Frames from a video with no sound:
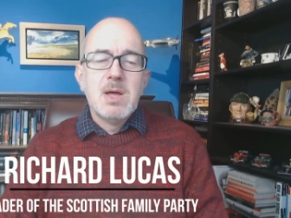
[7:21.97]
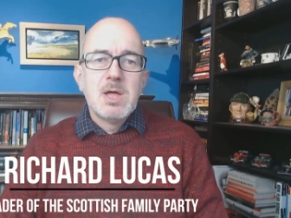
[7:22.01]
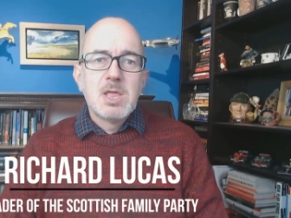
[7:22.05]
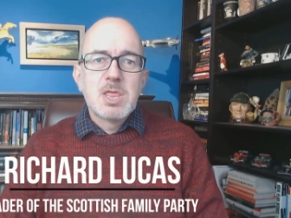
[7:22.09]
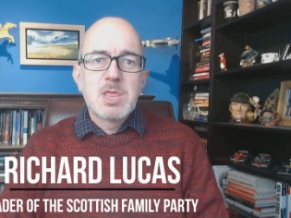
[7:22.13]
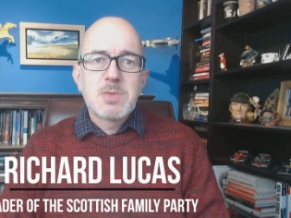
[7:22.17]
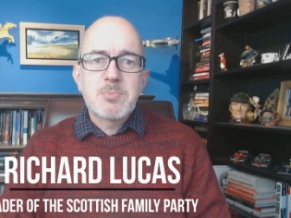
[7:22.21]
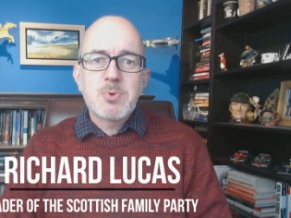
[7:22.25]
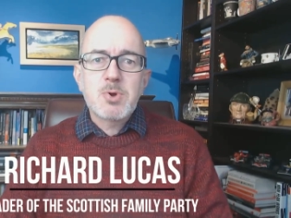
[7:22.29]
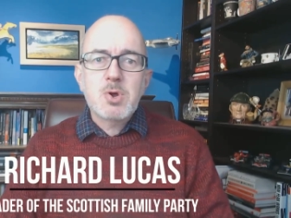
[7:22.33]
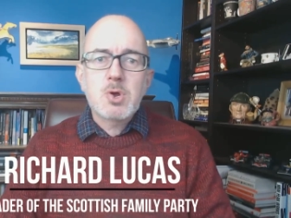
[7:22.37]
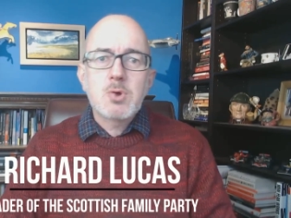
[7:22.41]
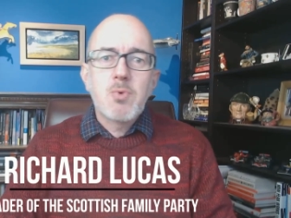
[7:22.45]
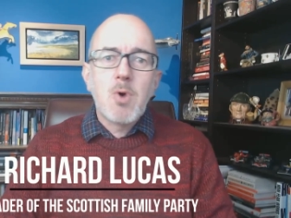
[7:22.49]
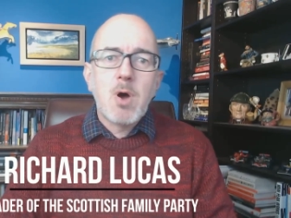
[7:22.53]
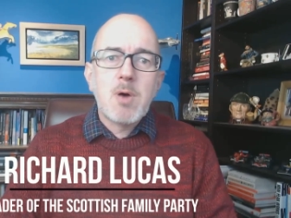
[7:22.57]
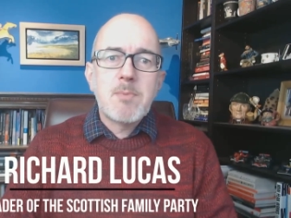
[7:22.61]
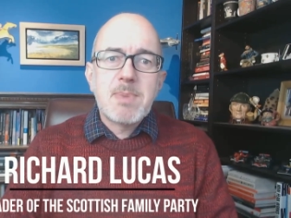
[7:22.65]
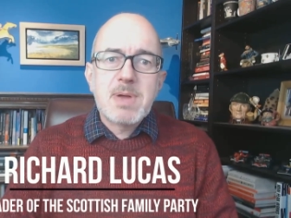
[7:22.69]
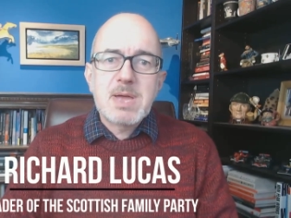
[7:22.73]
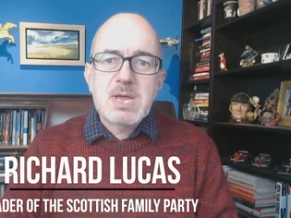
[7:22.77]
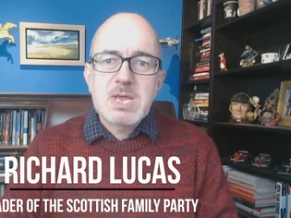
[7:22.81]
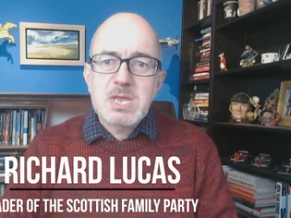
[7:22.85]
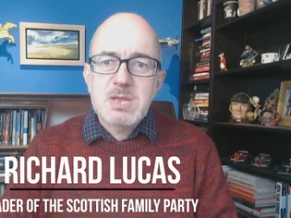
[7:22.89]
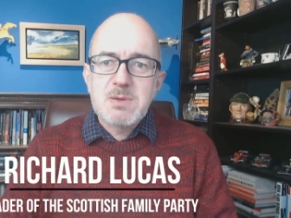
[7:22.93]
The book, What
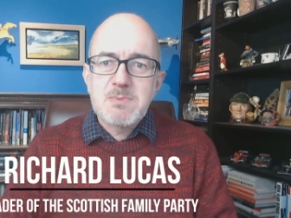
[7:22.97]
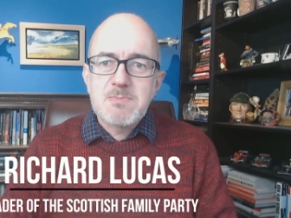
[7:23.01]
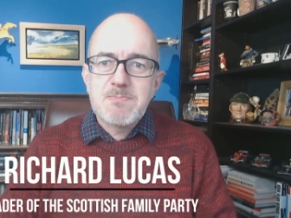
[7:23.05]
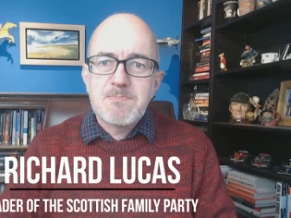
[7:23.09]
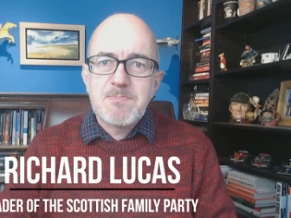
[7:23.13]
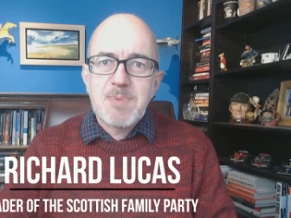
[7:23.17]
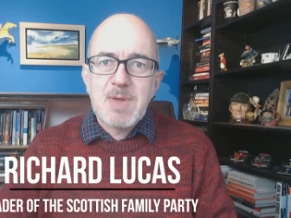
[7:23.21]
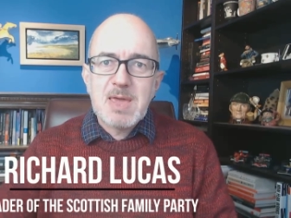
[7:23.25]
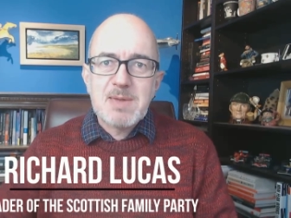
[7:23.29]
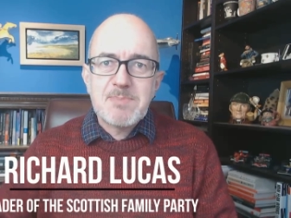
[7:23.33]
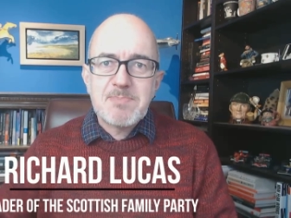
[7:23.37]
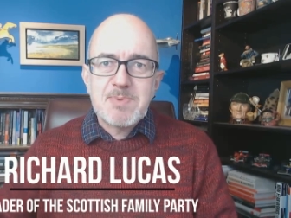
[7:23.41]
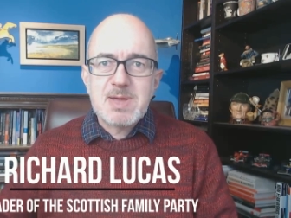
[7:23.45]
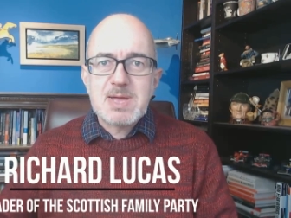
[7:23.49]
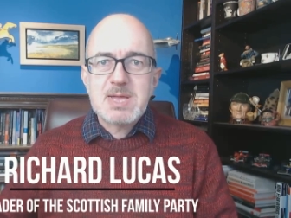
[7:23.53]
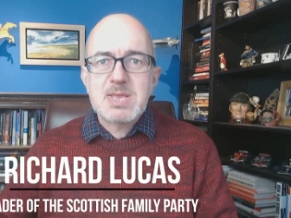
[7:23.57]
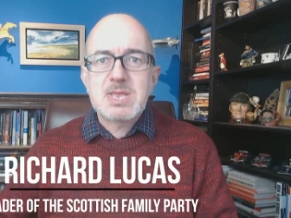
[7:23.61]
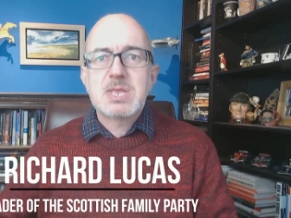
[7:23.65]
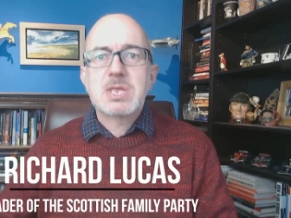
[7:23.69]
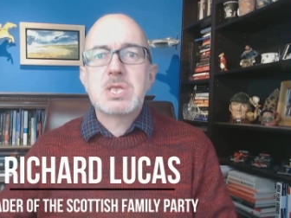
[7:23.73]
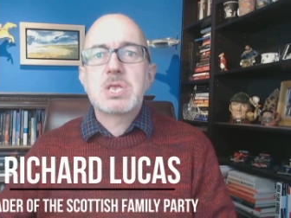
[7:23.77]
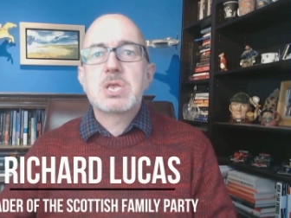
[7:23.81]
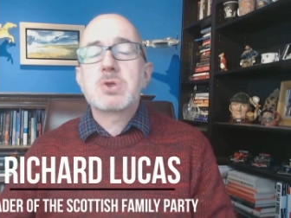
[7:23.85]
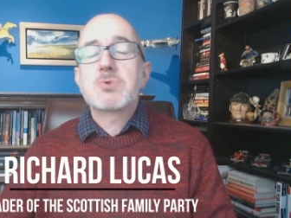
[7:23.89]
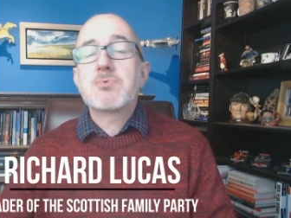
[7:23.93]
Makes a Baby, is
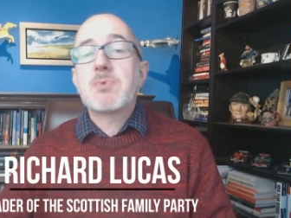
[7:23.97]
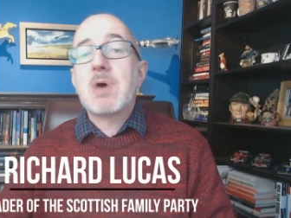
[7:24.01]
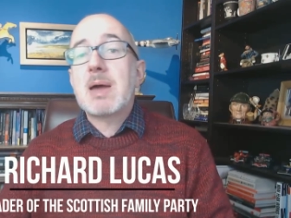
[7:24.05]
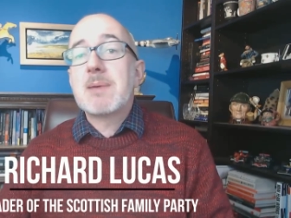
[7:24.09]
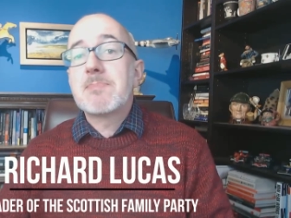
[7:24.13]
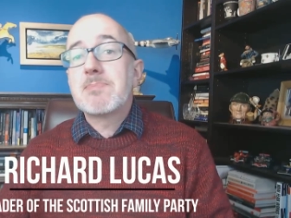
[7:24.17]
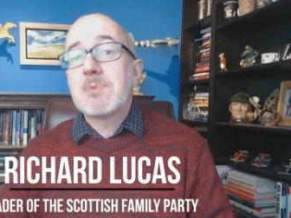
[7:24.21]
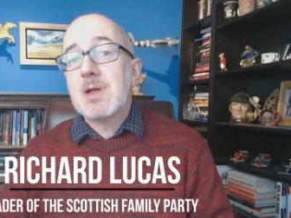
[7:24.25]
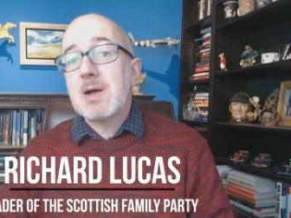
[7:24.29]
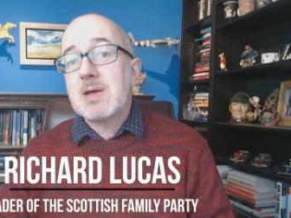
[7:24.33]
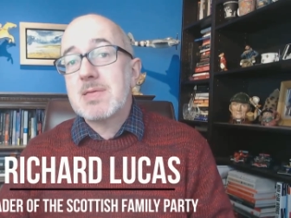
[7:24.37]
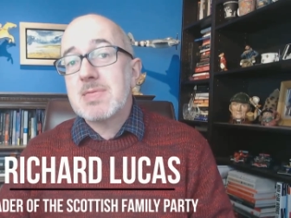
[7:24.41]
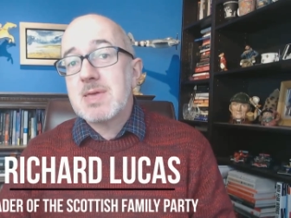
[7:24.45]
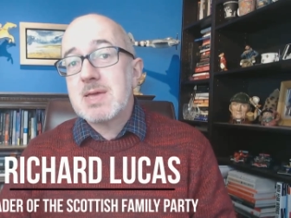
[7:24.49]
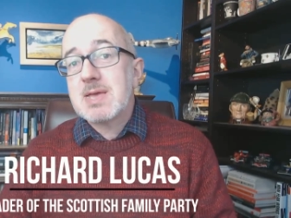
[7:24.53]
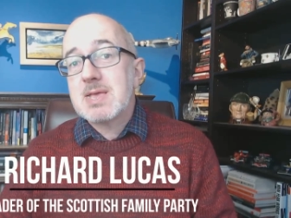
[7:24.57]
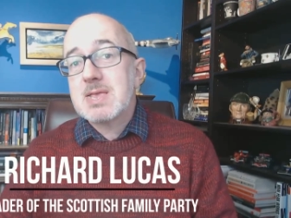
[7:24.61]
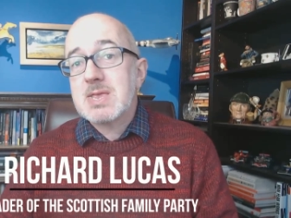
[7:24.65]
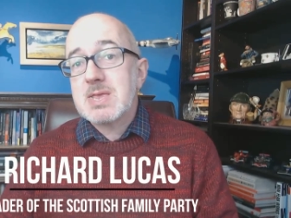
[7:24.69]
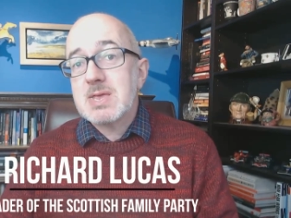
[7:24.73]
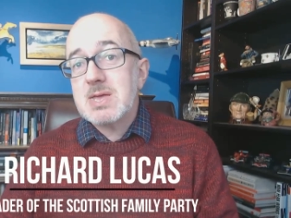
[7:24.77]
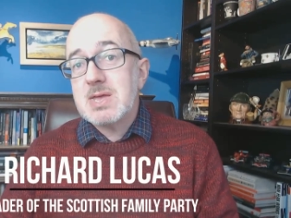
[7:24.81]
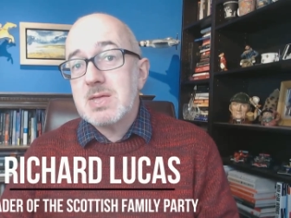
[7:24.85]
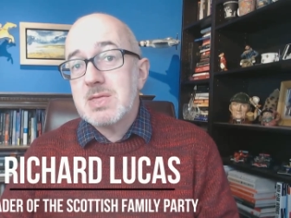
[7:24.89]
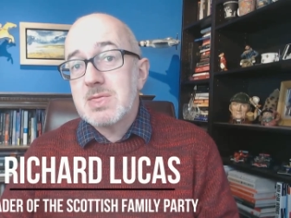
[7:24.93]
described like
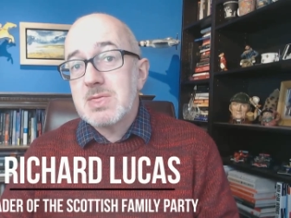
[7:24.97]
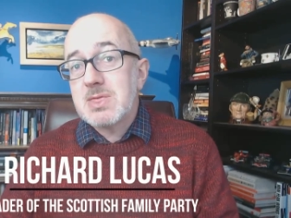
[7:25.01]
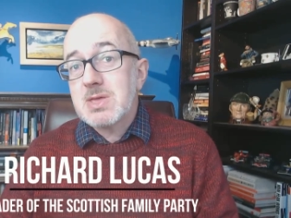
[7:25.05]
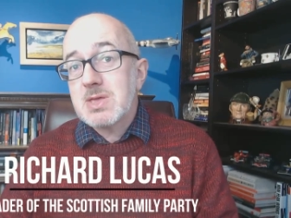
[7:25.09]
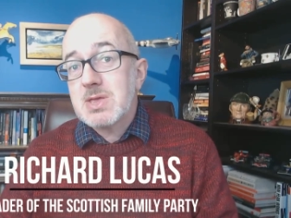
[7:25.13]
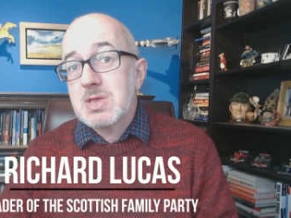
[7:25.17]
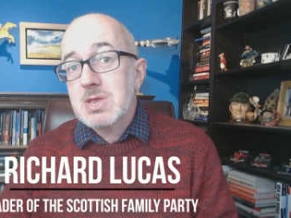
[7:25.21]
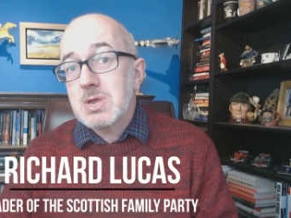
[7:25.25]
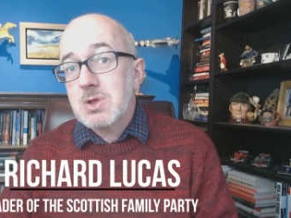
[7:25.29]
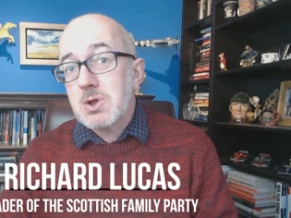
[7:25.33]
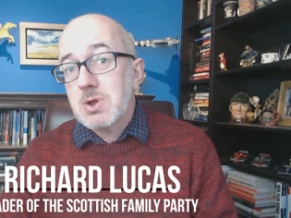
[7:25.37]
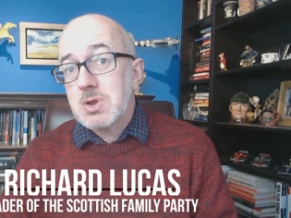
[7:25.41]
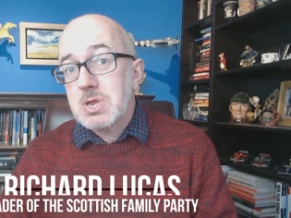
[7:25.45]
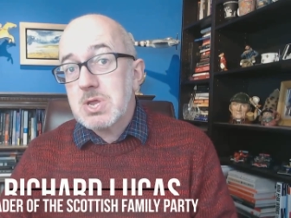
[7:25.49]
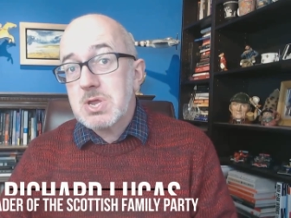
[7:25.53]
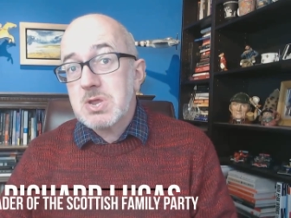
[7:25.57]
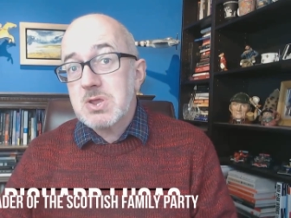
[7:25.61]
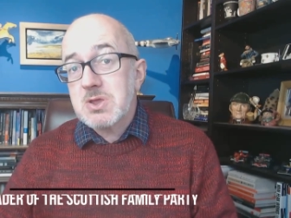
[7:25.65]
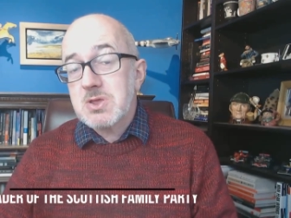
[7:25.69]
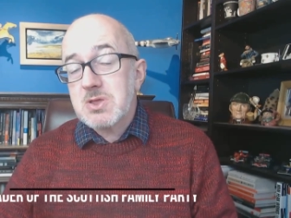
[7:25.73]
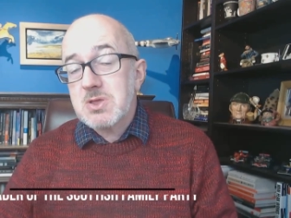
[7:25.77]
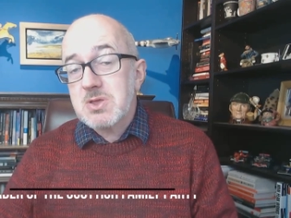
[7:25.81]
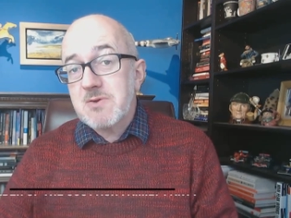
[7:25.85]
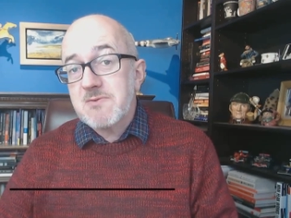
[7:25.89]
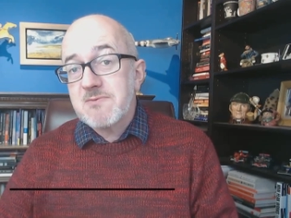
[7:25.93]
this in the Scottish
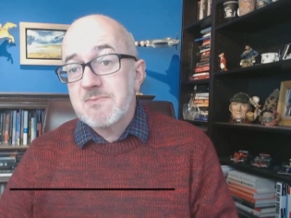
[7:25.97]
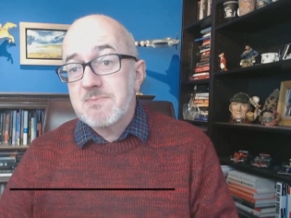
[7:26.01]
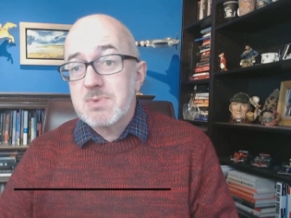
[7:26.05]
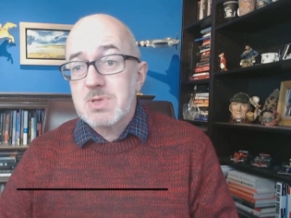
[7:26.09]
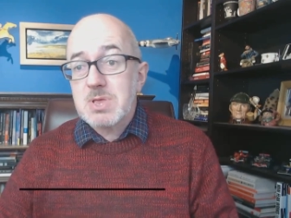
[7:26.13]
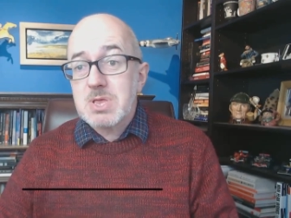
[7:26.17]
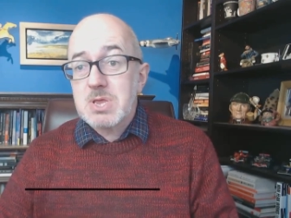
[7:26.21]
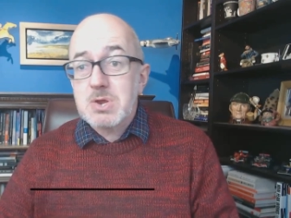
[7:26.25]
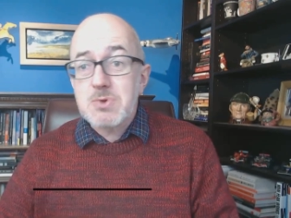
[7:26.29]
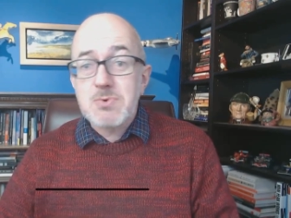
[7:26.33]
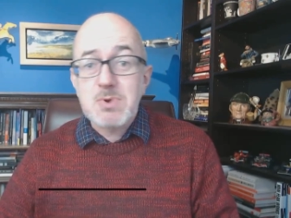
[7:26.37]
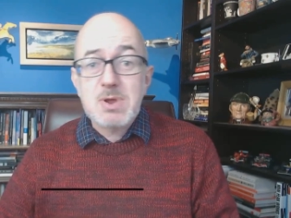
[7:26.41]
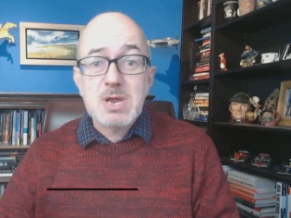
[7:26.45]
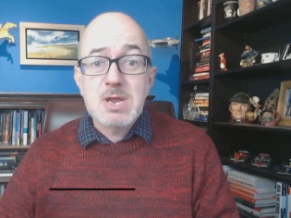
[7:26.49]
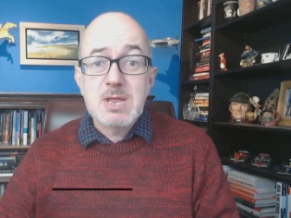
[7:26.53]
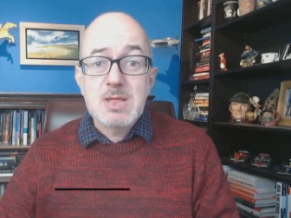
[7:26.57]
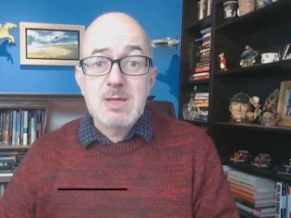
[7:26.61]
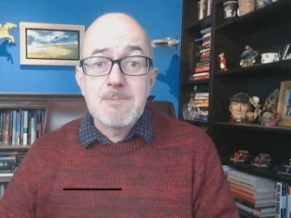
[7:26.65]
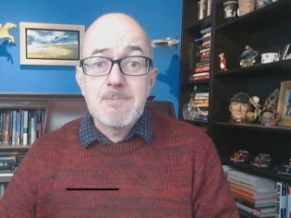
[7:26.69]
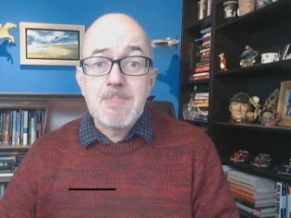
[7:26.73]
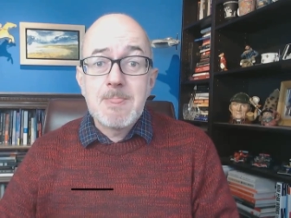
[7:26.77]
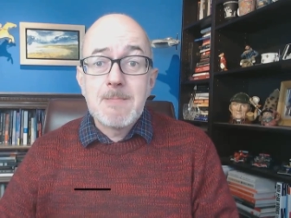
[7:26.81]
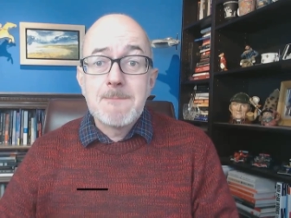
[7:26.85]
Government's curriculum.